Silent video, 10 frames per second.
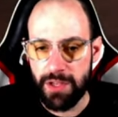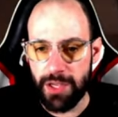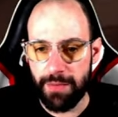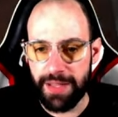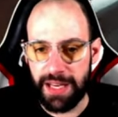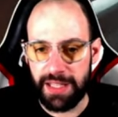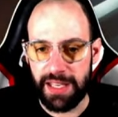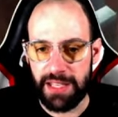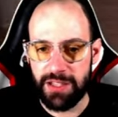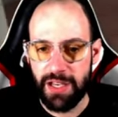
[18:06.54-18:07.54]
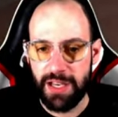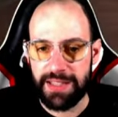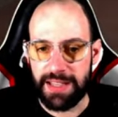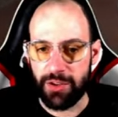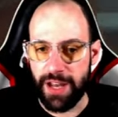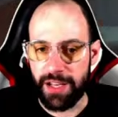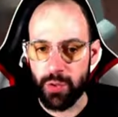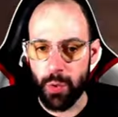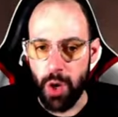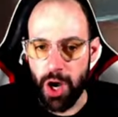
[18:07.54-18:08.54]
something like this that
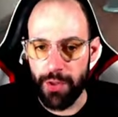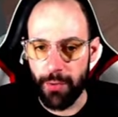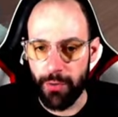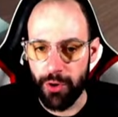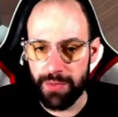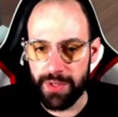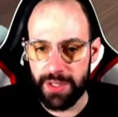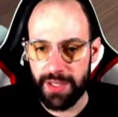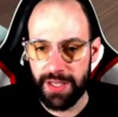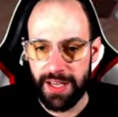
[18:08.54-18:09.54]
connects to other rooms,